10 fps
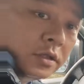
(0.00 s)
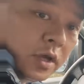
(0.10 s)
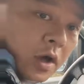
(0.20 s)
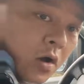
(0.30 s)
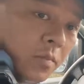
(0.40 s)

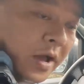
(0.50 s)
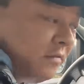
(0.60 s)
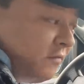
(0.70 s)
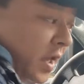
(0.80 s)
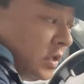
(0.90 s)

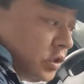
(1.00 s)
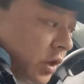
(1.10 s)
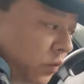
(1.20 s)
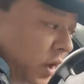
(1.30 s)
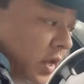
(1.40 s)
Tacoma
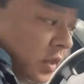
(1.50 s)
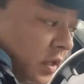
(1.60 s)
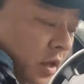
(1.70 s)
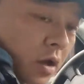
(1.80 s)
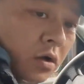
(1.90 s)
factory
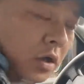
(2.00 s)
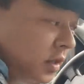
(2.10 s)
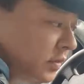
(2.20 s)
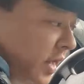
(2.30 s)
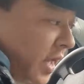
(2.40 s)
radio
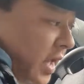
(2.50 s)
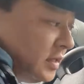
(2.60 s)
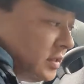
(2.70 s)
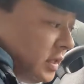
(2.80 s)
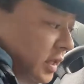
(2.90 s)
that
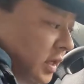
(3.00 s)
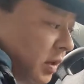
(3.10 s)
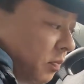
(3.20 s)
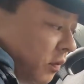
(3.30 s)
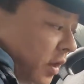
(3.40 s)
has
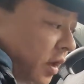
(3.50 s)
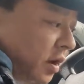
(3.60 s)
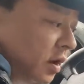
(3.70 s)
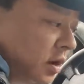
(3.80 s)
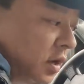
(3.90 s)
CD
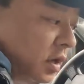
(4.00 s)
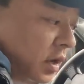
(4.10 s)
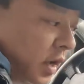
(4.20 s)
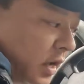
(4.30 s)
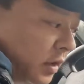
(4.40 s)
player,
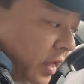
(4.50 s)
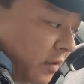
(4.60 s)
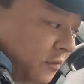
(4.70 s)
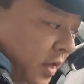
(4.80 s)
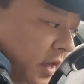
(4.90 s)
uh,
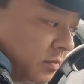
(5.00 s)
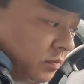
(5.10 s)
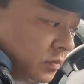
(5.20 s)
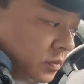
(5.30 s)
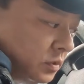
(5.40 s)

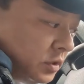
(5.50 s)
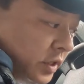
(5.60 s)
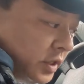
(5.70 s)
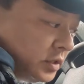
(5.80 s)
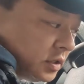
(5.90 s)
FM,
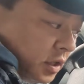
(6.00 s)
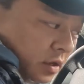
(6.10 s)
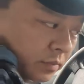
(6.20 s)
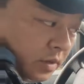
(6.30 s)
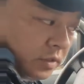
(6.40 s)
this,
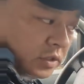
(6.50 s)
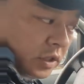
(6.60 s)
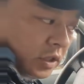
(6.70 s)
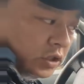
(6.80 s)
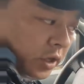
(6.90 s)
uh, maybe
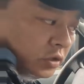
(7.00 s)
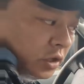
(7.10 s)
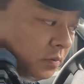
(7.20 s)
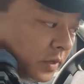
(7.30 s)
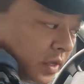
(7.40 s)
CD
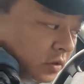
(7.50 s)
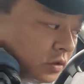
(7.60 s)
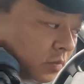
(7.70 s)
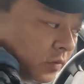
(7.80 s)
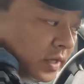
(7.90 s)
changer, but it
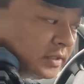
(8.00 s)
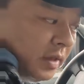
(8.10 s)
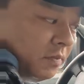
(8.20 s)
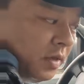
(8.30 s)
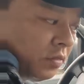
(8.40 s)
also plays
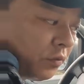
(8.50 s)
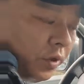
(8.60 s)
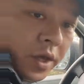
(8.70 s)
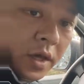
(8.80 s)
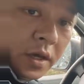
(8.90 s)

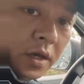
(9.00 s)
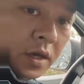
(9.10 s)
MP3,